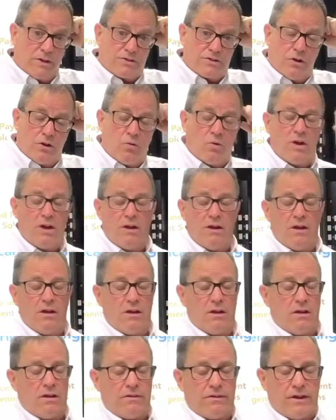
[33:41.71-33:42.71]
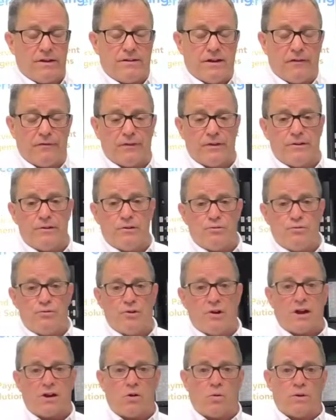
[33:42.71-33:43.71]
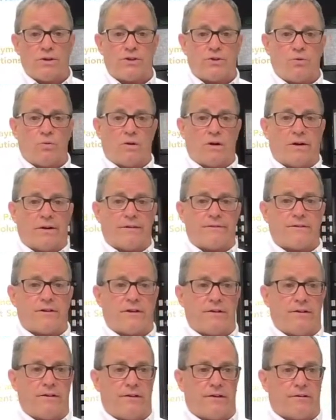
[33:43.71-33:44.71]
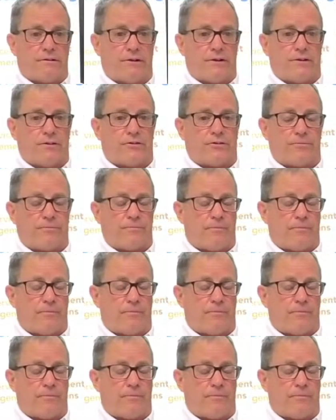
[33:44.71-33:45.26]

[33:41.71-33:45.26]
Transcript: So they definitely do not go into unattended areas.